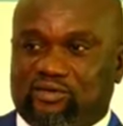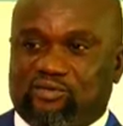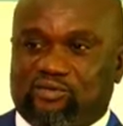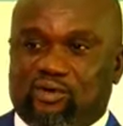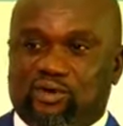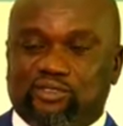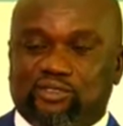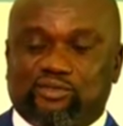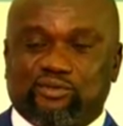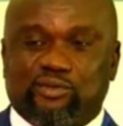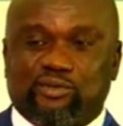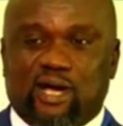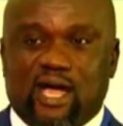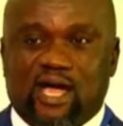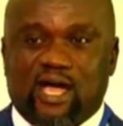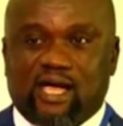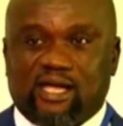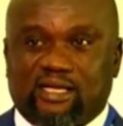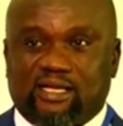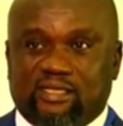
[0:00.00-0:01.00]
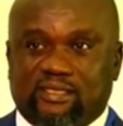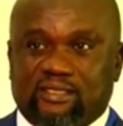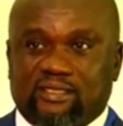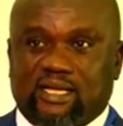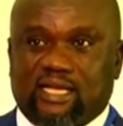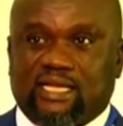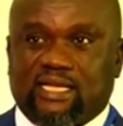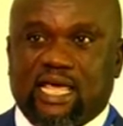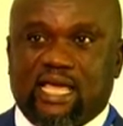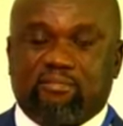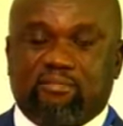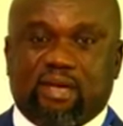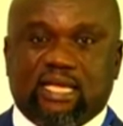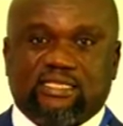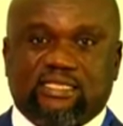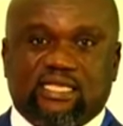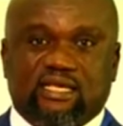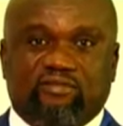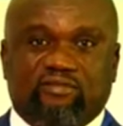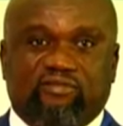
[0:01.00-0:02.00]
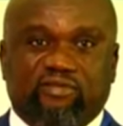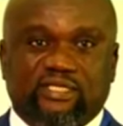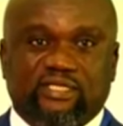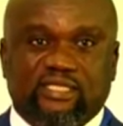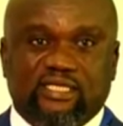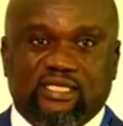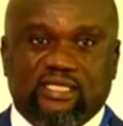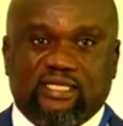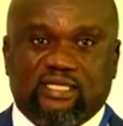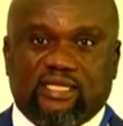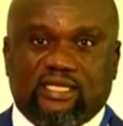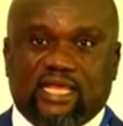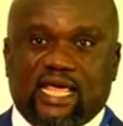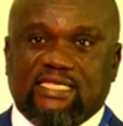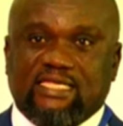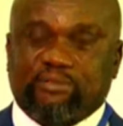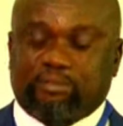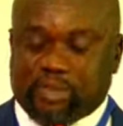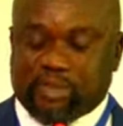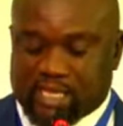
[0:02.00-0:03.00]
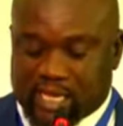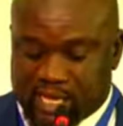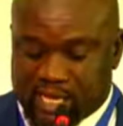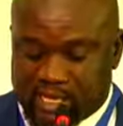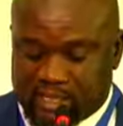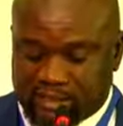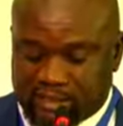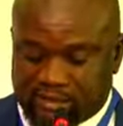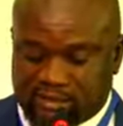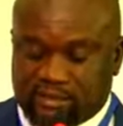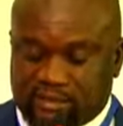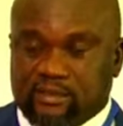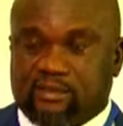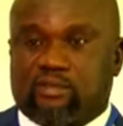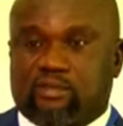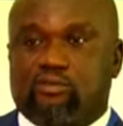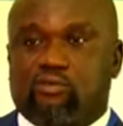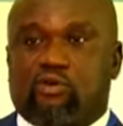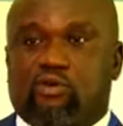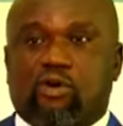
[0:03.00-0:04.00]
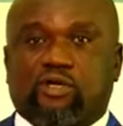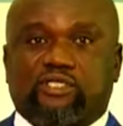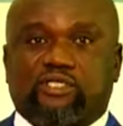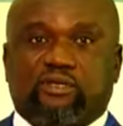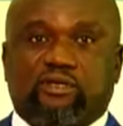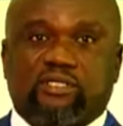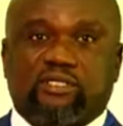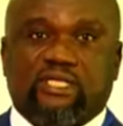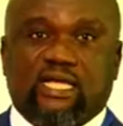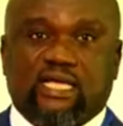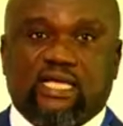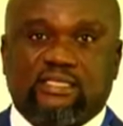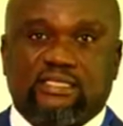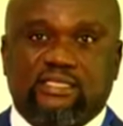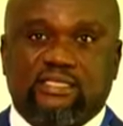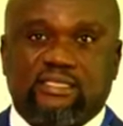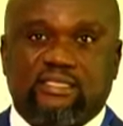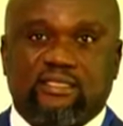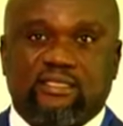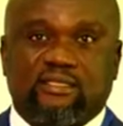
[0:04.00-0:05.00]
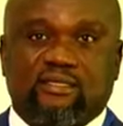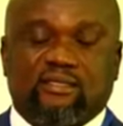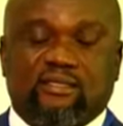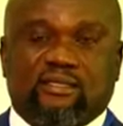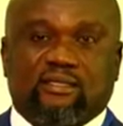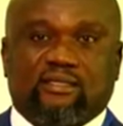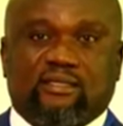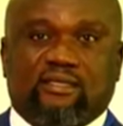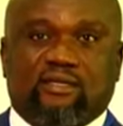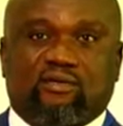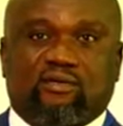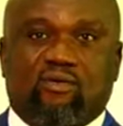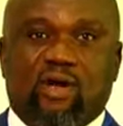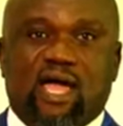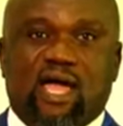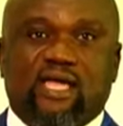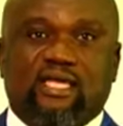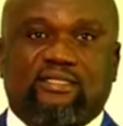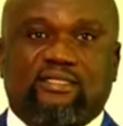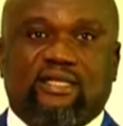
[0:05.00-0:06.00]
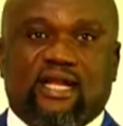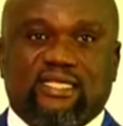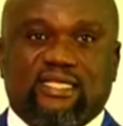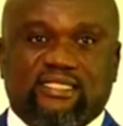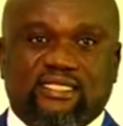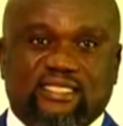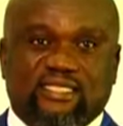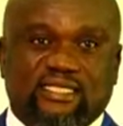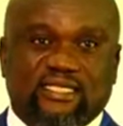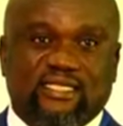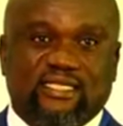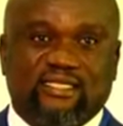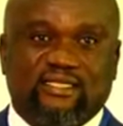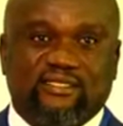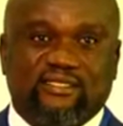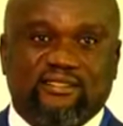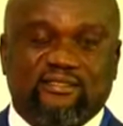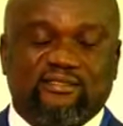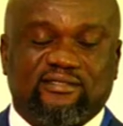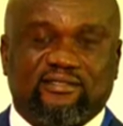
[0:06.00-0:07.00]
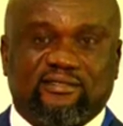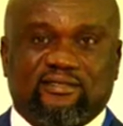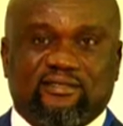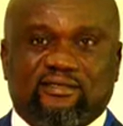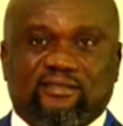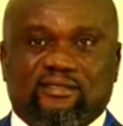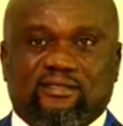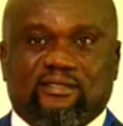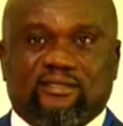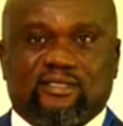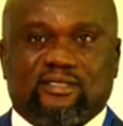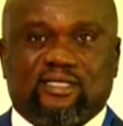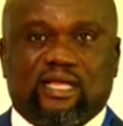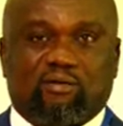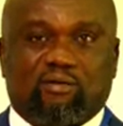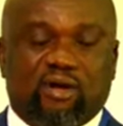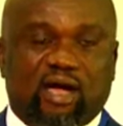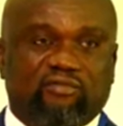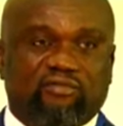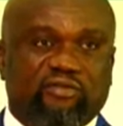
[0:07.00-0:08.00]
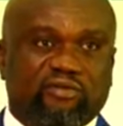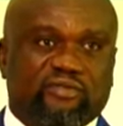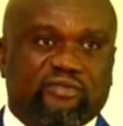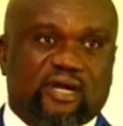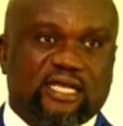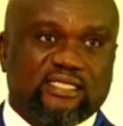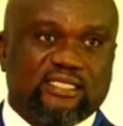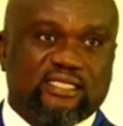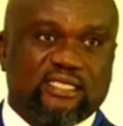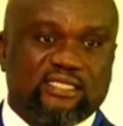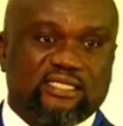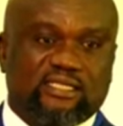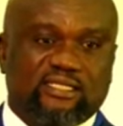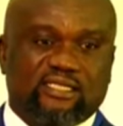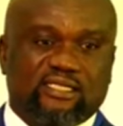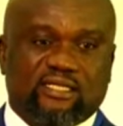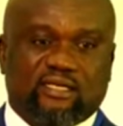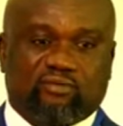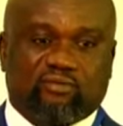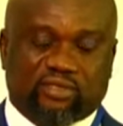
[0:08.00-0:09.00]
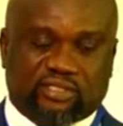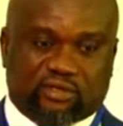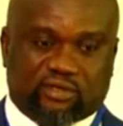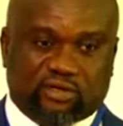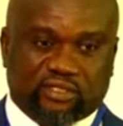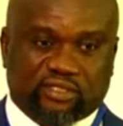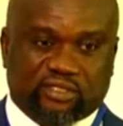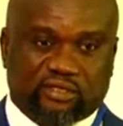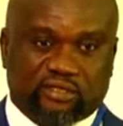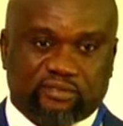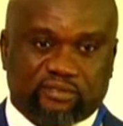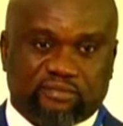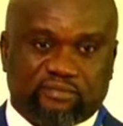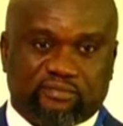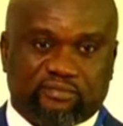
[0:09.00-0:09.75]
want to align myself with the last speaker who cautioned that while transiting, that we have to transit with caution.